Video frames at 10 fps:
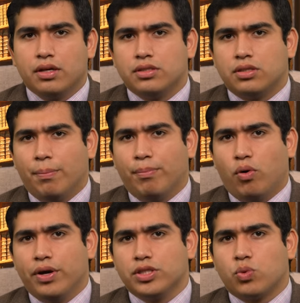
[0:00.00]
Some
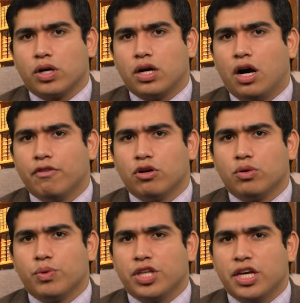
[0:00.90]
boys were
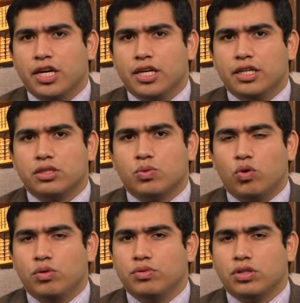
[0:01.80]
covered with hideous
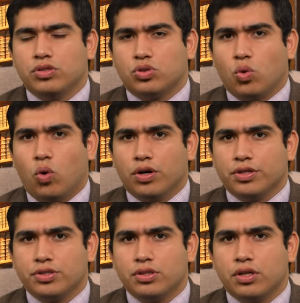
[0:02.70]
wounds and
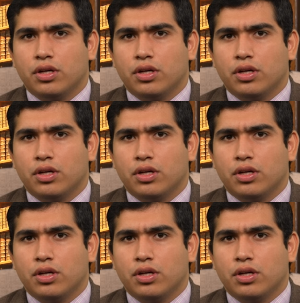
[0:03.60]
sores.